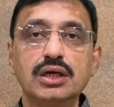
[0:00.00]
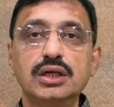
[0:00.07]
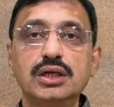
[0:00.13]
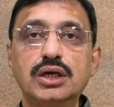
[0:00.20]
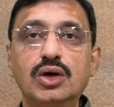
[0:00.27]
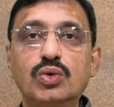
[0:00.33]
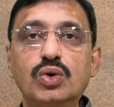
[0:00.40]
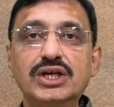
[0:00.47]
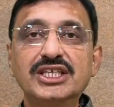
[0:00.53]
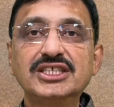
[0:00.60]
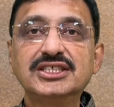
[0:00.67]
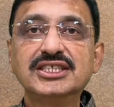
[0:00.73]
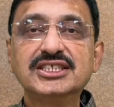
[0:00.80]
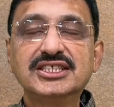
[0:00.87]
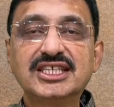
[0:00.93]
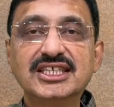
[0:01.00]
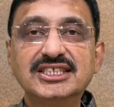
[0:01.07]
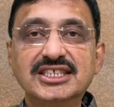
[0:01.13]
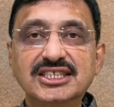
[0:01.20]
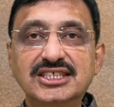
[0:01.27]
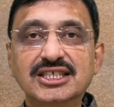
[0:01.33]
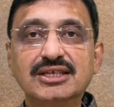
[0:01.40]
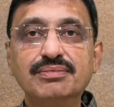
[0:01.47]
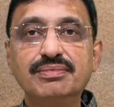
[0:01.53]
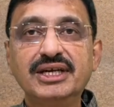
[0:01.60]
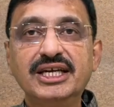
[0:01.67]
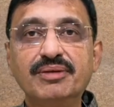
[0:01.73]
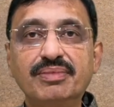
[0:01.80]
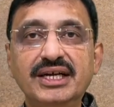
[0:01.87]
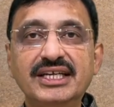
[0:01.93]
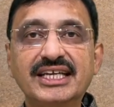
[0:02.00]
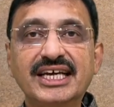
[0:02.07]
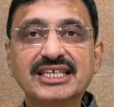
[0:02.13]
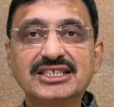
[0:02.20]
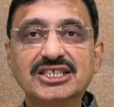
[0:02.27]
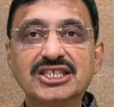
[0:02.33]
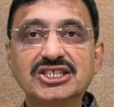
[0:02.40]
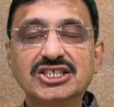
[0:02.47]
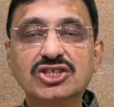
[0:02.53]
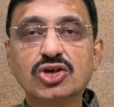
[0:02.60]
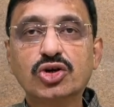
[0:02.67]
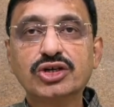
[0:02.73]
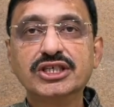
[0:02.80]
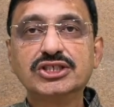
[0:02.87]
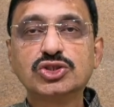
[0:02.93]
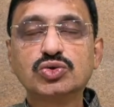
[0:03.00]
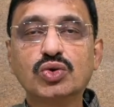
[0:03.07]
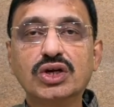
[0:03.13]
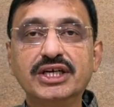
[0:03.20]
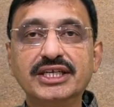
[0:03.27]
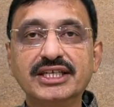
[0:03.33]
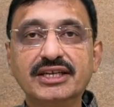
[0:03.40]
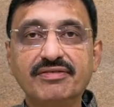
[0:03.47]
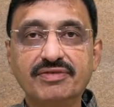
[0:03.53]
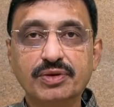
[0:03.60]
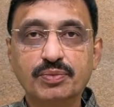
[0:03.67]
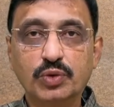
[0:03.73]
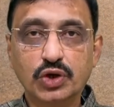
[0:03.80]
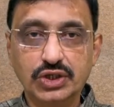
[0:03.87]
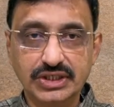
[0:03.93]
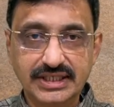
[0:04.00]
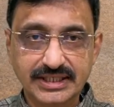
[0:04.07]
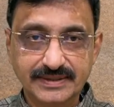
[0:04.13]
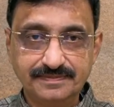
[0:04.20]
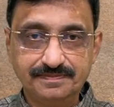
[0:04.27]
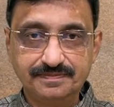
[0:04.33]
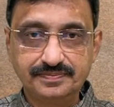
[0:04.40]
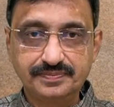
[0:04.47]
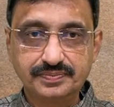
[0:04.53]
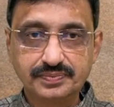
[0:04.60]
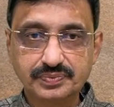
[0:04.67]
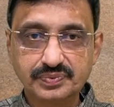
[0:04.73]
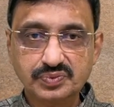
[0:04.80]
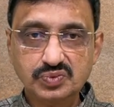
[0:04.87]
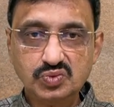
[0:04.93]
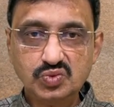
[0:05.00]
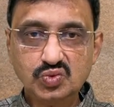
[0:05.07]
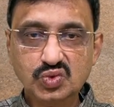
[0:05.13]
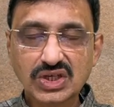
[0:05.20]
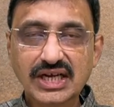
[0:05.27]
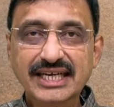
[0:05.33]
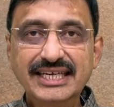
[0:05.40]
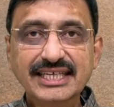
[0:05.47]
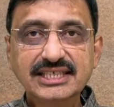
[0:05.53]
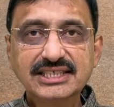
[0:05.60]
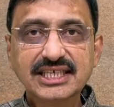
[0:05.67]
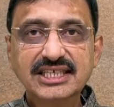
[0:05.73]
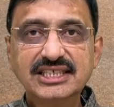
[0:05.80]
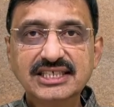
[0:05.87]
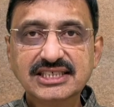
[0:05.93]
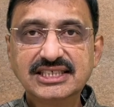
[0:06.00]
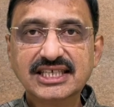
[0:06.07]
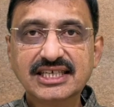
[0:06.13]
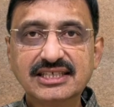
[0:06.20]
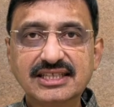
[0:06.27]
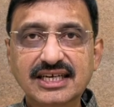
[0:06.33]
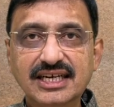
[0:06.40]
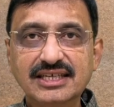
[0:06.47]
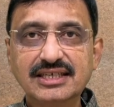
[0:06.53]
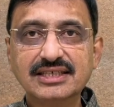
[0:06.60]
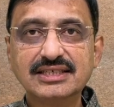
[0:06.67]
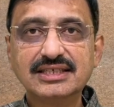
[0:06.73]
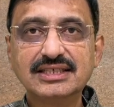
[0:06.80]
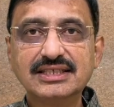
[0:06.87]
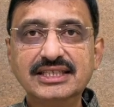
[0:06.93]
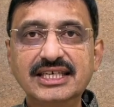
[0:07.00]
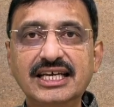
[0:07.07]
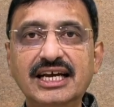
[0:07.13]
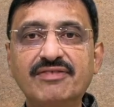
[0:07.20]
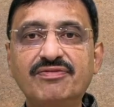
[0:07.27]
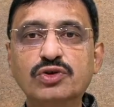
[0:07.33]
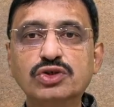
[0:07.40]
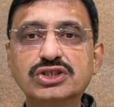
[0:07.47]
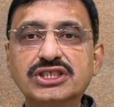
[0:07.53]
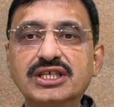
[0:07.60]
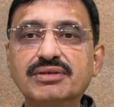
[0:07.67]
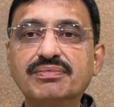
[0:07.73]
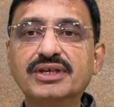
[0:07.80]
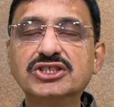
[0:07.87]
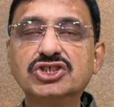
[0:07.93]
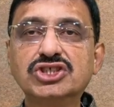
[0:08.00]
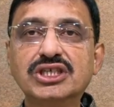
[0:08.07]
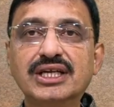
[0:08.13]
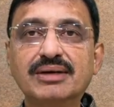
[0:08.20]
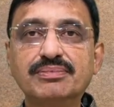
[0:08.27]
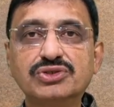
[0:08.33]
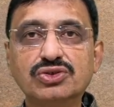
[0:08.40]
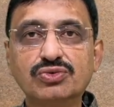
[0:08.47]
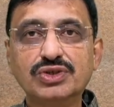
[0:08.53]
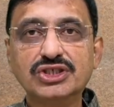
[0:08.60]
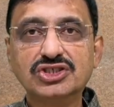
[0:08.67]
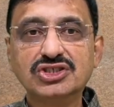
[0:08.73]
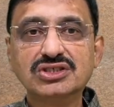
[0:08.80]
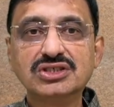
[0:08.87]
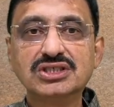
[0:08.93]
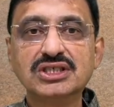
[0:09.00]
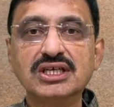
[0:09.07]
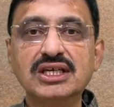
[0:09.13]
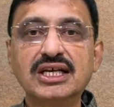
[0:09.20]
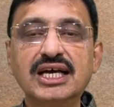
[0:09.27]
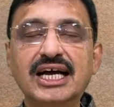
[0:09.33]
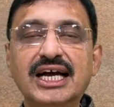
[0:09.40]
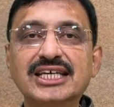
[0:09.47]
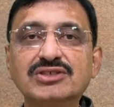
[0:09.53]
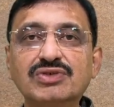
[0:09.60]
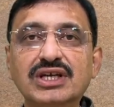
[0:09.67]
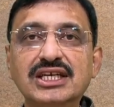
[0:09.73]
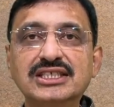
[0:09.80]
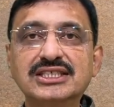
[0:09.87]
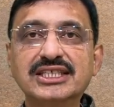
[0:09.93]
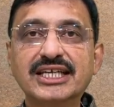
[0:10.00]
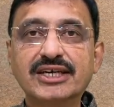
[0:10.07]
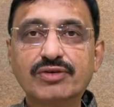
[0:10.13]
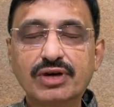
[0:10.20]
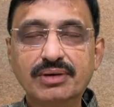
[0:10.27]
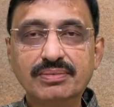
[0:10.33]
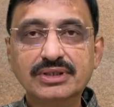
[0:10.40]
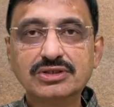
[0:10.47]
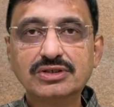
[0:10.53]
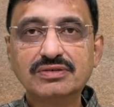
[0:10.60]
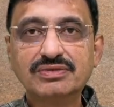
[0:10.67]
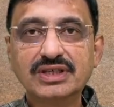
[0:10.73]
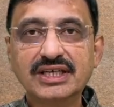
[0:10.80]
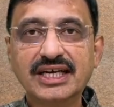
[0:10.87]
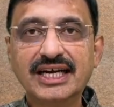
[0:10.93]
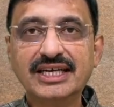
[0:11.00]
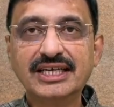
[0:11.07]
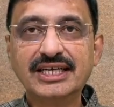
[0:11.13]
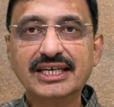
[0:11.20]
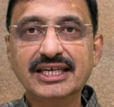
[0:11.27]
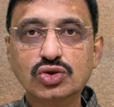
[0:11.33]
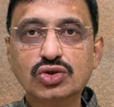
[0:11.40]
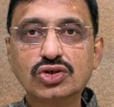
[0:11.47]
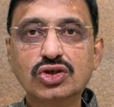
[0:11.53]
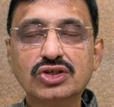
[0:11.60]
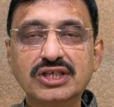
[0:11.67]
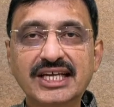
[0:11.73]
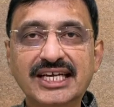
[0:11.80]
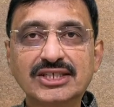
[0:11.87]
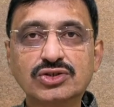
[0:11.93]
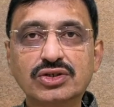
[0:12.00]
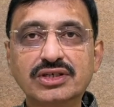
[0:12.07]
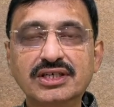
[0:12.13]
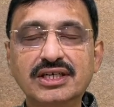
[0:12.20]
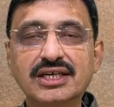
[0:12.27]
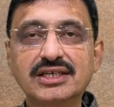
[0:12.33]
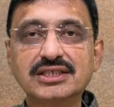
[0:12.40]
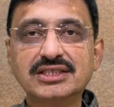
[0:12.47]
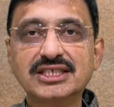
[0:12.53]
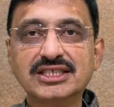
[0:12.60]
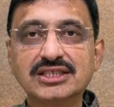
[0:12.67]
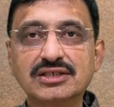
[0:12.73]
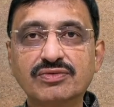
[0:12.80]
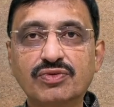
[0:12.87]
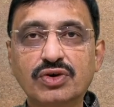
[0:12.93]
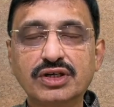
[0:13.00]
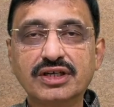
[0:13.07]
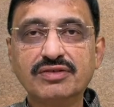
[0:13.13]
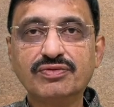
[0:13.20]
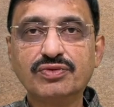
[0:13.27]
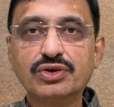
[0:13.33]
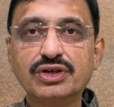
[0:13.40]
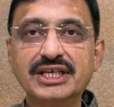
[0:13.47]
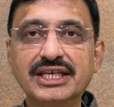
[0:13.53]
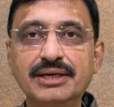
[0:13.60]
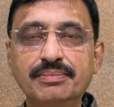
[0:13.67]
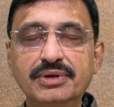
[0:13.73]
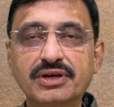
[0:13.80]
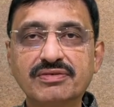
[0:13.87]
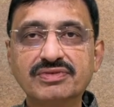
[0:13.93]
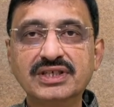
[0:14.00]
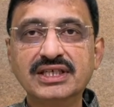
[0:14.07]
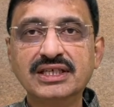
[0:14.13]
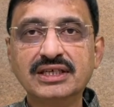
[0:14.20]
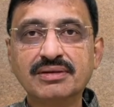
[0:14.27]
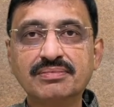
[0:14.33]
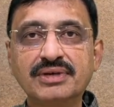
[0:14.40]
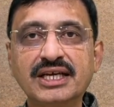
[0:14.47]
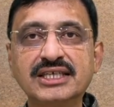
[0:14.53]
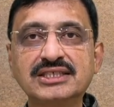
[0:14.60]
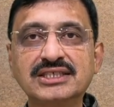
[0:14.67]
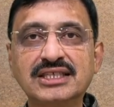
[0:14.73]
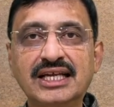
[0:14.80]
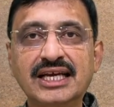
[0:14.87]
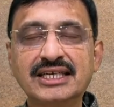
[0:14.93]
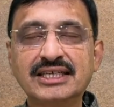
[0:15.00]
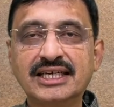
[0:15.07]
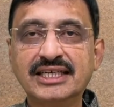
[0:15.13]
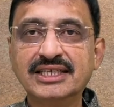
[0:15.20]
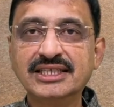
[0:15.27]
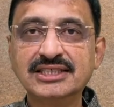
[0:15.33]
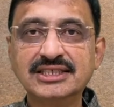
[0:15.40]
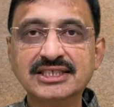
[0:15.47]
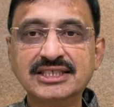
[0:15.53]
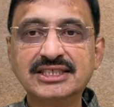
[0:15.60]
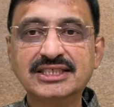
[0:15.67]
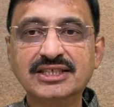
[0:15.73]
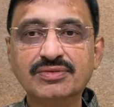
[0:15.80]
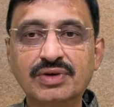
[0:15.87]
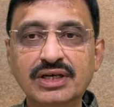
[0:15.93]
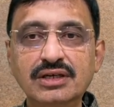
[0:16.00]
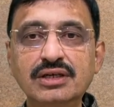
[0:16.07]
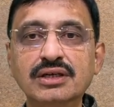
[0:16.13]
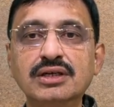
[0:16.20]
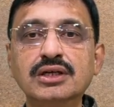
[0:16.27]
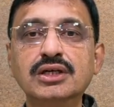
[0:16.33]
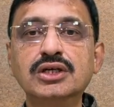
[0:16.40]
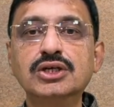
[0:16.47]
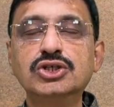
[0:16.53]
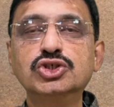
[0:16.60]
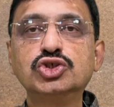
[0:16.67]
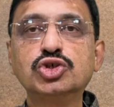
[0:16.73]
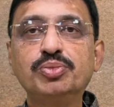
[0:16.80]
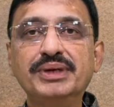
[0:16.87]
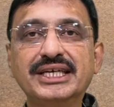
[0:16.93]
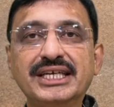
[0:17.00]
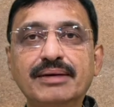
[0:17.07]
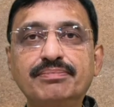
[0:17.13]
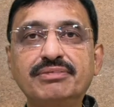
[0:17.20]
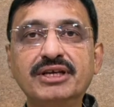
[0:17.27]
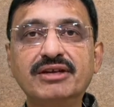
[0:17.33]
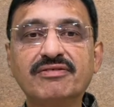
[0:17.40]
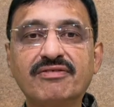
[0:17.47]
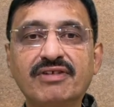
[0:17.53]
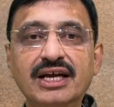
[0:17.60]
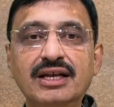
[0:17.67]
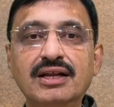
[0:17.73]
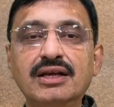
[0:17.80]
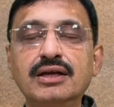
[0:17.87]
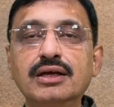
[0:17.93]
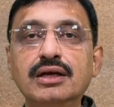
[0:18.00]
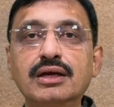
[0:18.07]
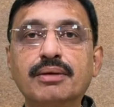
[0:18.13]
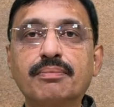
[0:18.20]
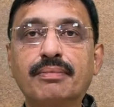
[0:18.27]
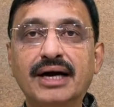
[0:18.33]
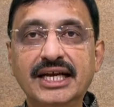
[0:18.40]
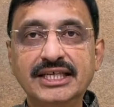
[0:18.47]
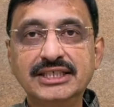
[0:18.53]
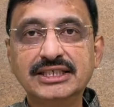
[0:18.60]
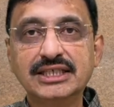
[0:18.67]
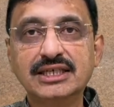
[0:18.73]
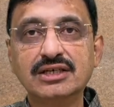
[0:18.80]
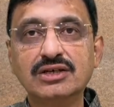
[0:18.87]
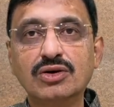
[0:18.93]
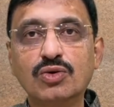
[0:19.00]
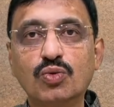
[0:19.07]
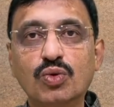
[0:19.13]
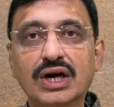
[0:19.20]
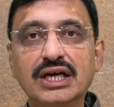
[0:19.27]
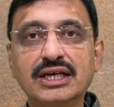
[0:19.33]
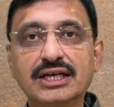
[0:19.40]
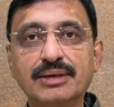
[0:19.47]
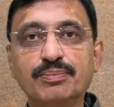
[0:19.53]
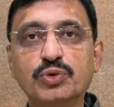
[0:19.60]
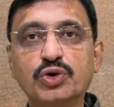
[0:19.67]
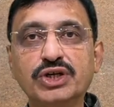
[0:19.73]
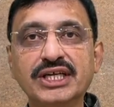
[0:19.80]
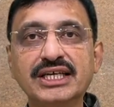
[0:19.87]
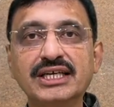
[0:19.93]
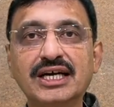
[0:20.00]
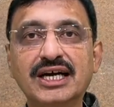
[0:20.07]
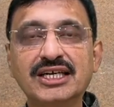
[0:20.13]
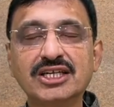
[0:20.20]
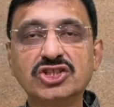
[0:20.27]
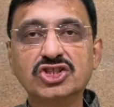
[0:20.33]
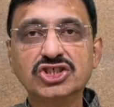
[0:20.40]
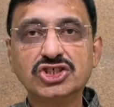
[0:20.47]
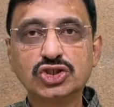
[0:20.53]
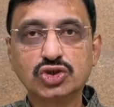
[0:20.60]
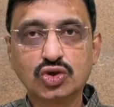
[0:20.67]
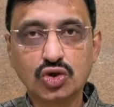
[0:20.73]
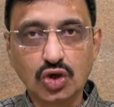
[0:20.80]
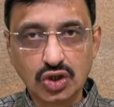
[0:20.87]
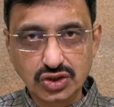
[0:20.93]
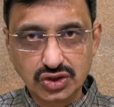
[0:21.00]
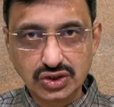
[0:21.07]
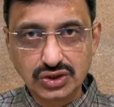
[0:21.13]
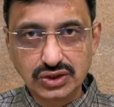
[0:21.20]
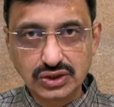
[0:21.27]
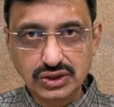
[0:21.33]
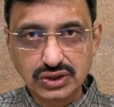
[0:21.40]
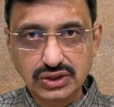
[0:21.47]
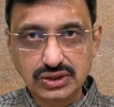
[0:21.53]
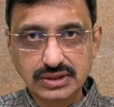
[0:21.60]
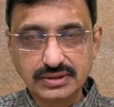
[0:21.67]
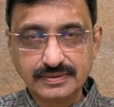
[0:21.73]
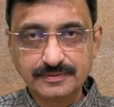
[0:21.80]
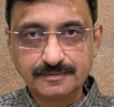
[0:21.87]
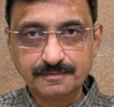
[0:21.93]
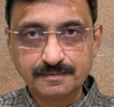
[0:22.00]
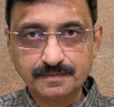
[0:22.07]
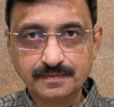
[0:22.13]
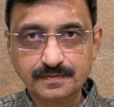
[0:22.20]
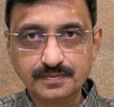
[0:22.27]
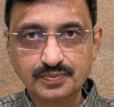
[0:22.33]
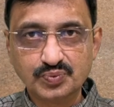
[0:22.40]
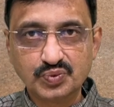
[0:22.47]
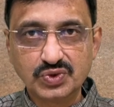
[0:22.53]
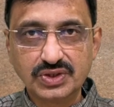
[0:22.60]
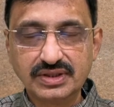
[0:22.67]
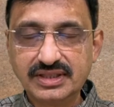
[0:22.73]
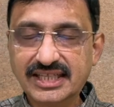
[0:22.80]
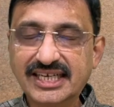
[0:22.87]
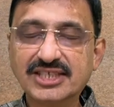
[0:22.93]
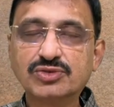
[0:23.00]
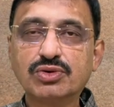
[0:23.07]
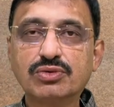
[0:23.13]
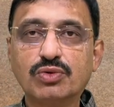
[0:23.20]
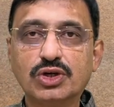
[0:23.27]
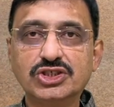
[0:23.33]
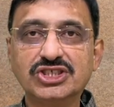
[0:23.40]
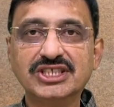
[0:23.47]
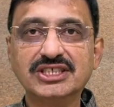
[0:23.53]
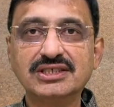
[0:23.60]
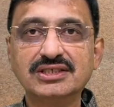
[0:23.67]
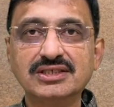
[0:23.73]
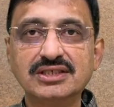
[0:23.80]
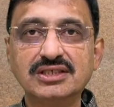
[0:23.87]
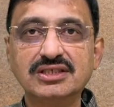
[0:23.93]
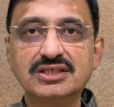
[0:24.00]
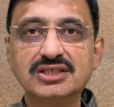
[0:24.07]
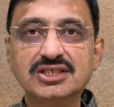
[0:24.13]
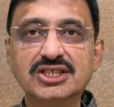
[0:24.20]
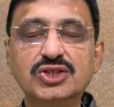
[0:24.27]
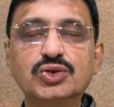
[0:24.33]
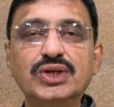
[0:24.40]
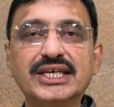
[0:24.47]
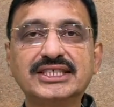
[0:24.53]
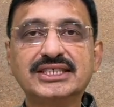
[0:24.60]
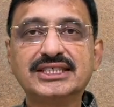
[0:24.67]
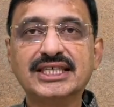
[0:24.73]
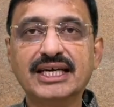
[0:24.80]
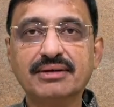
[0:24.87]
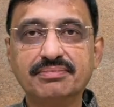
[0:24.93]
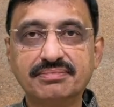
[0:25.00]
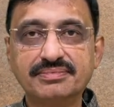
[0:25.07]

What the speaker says: Now, what is the suggestion made by Taxation Audits Quality Review Board? It is suggested that the aforesaid mentioned observations, as well as the requirements of the guidance note on tax audit under section 44AB of the Income Tax Act 1961 should be kept in mind while reporting under this clause. Thanks for watching. See you next time.